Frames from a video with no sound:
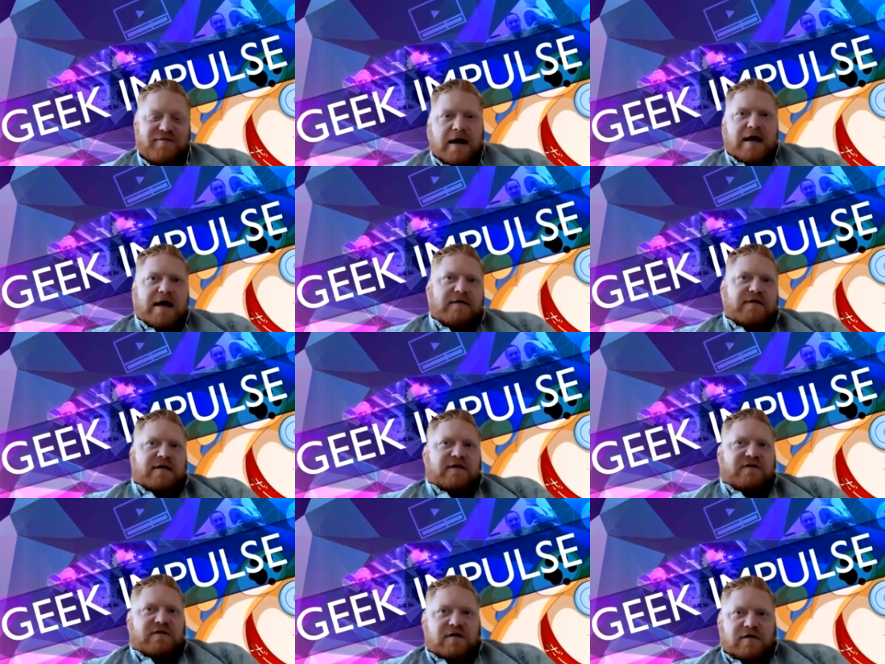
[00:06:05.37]
and I think
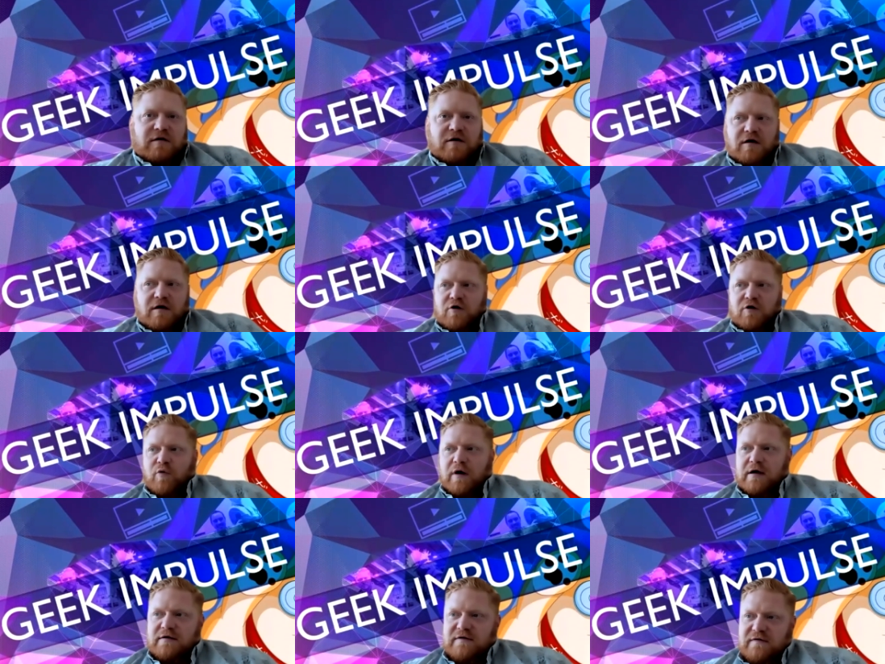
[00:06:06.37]
it's a
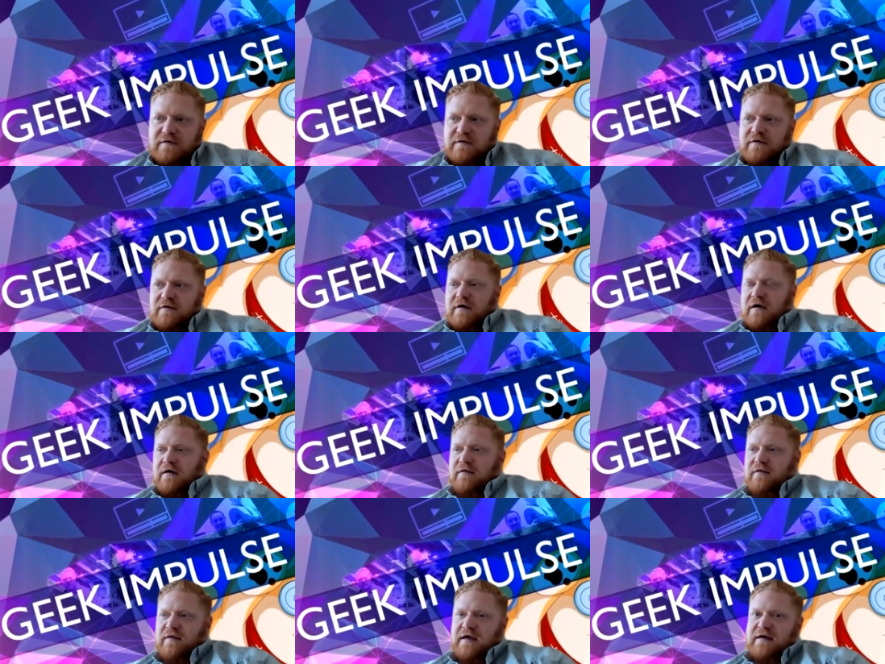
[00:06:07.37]
great
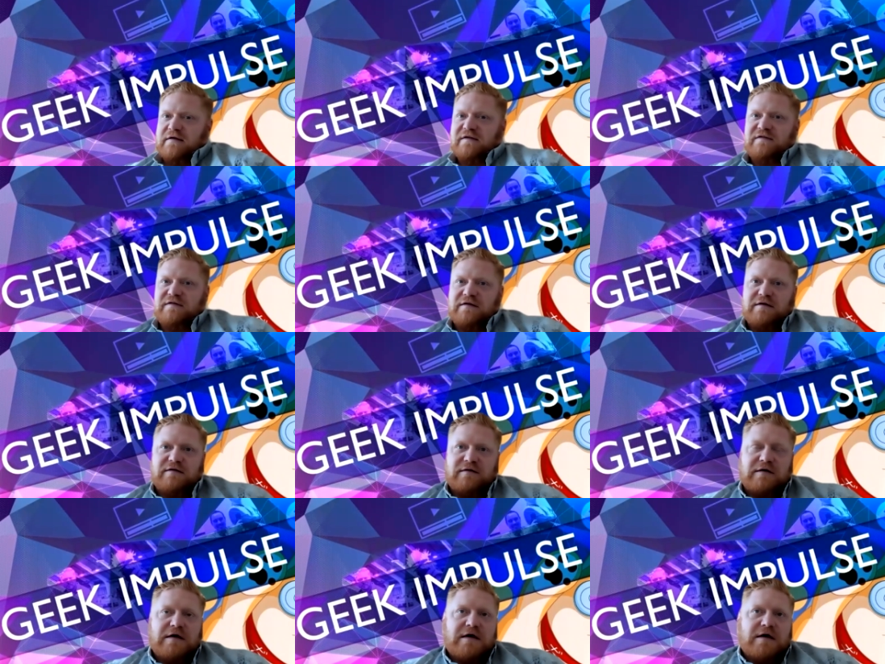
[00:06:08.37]
thing to see,
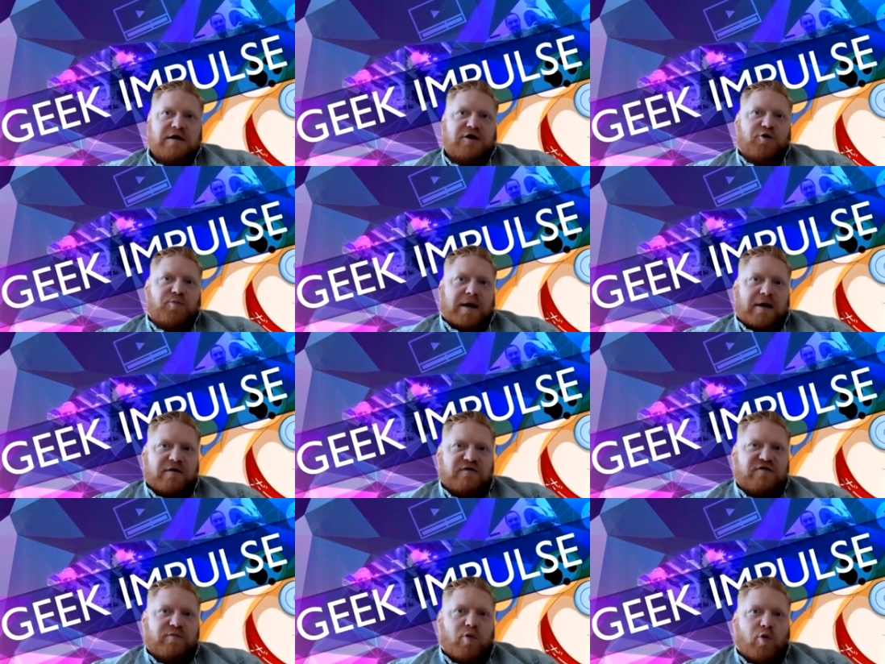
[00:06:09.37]
you know, parents
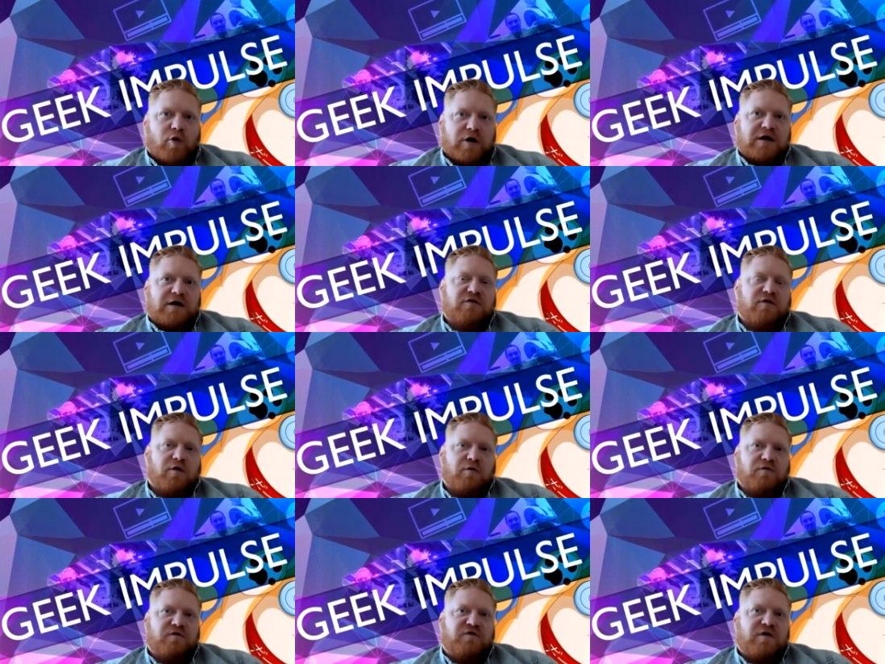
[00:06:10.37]
supporting
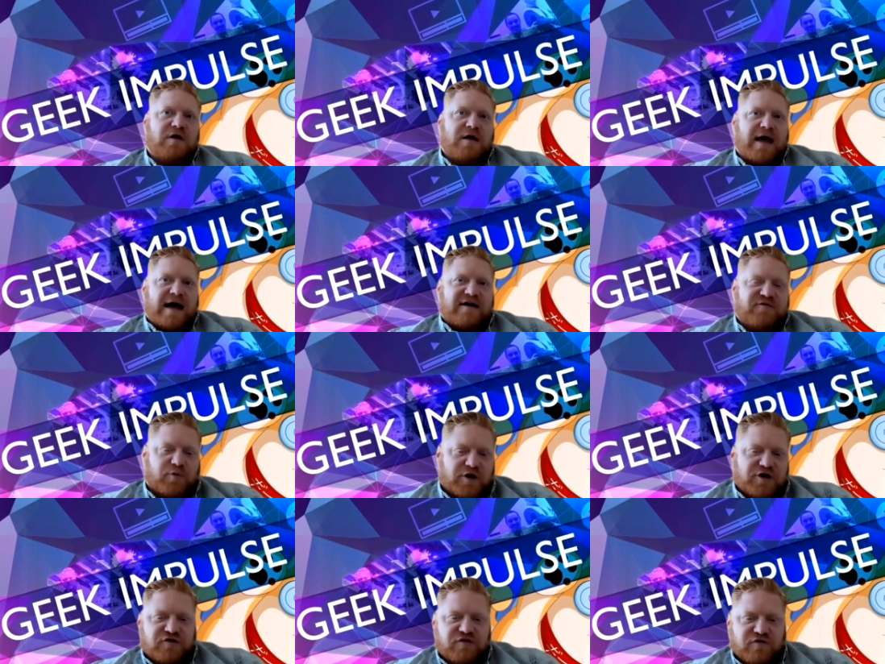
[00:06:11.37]
those
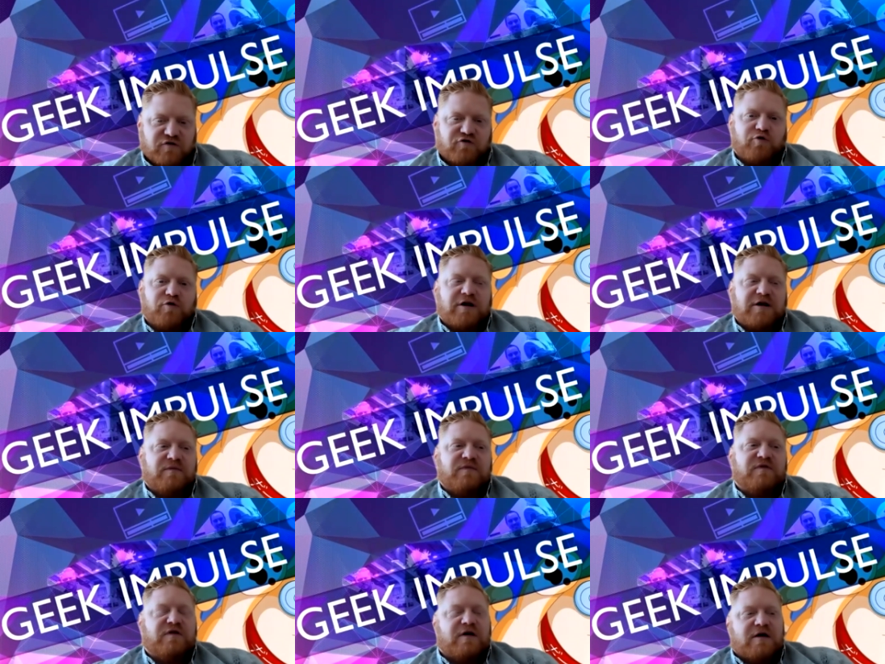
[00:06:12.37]
aspirations, those
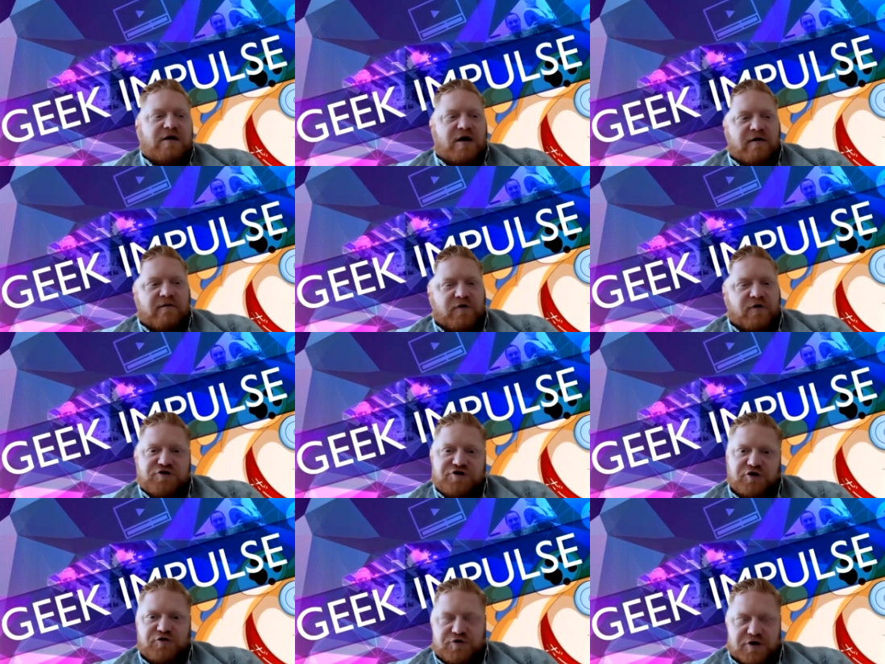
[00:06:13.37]
dreams of their
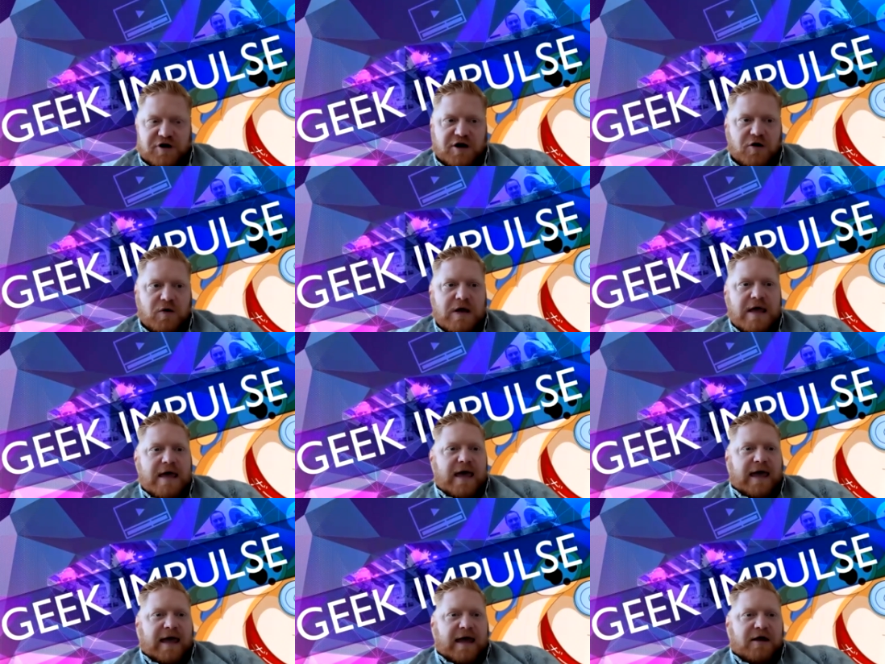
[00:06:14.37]
children, you know,
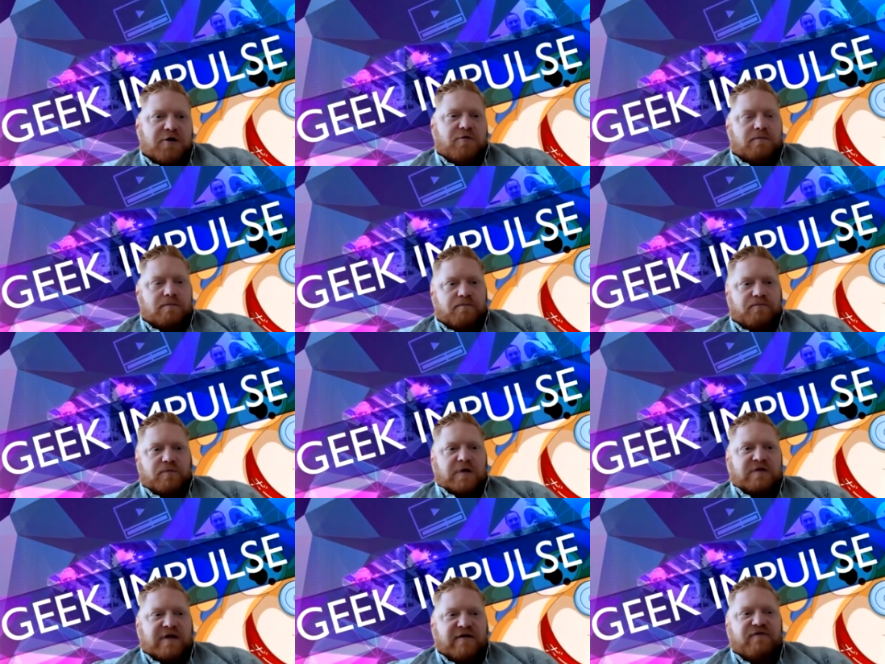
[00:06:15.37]
and
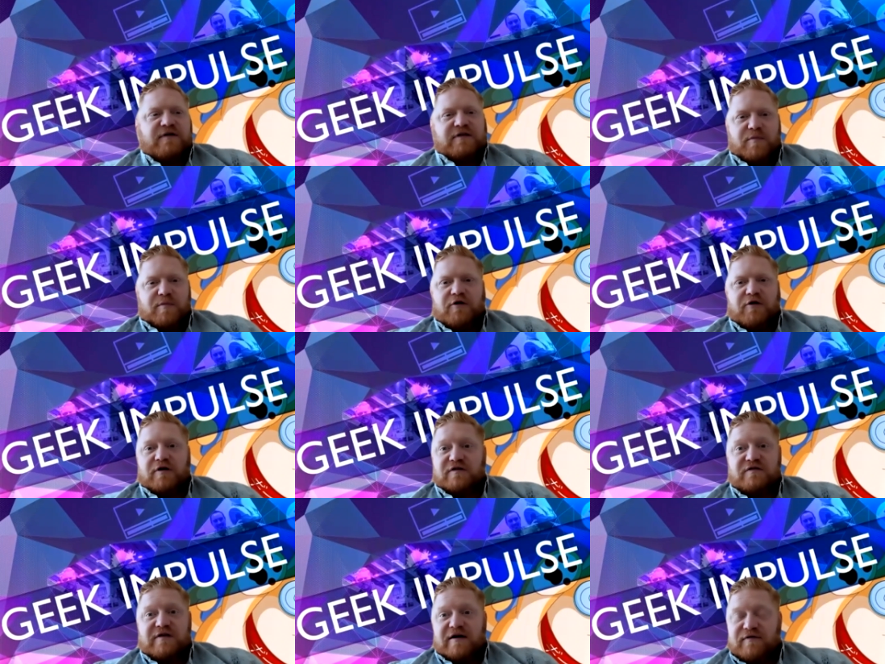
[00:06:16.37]
definitely the mother
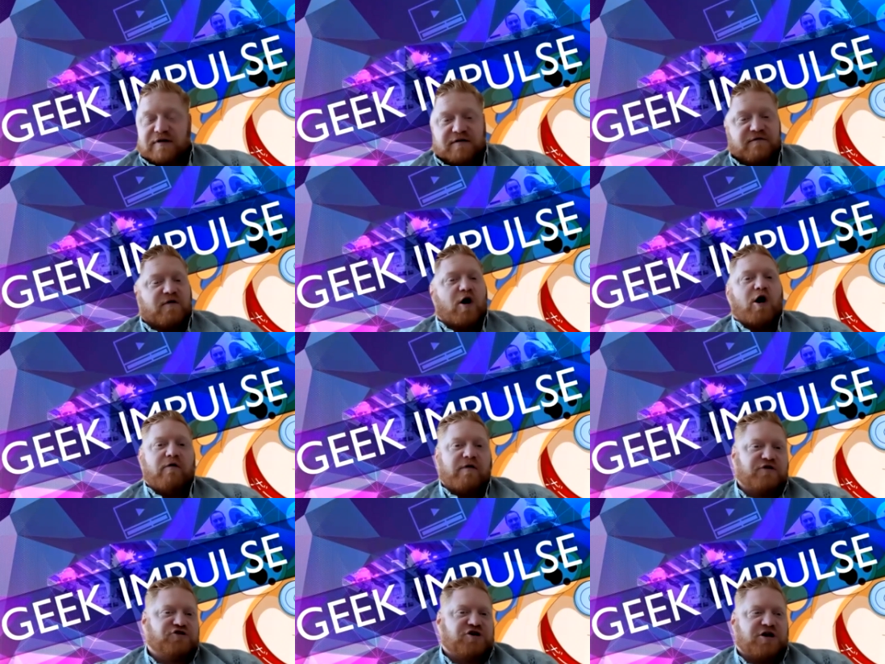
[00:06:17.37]
is definitely involved,
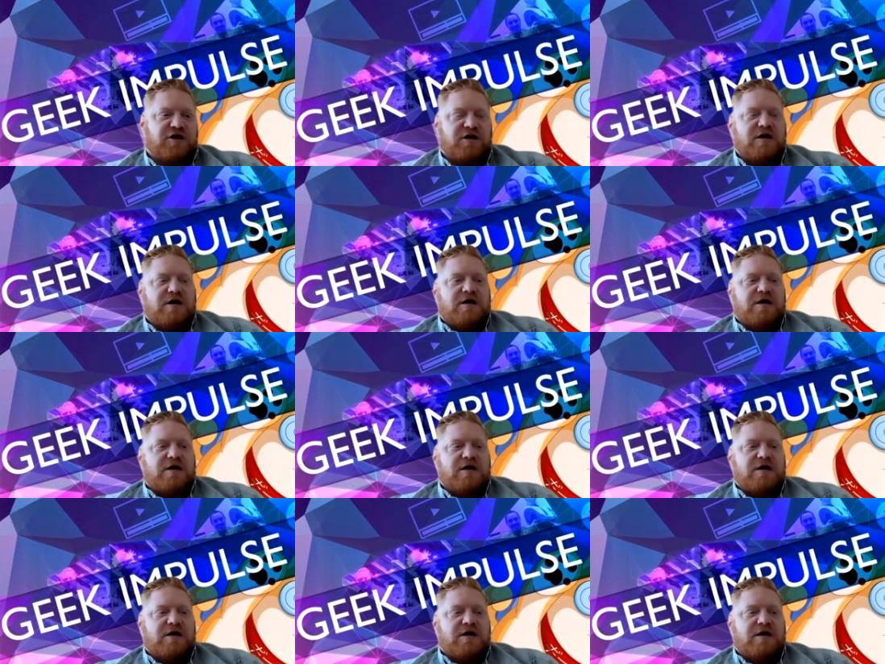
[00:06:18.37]
and she